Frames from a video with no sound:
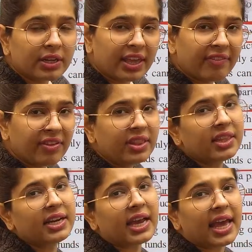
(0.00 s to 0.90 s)
given
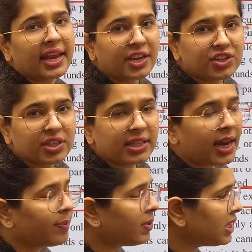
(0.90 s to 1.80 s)
the direction
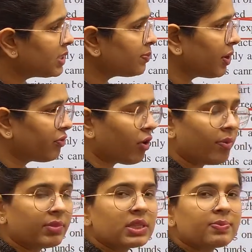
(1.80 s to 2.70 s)
that please
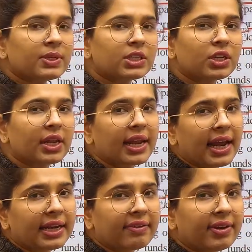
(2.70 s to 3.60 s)
perform this particular
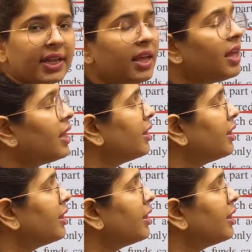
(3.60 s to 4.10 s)
activity,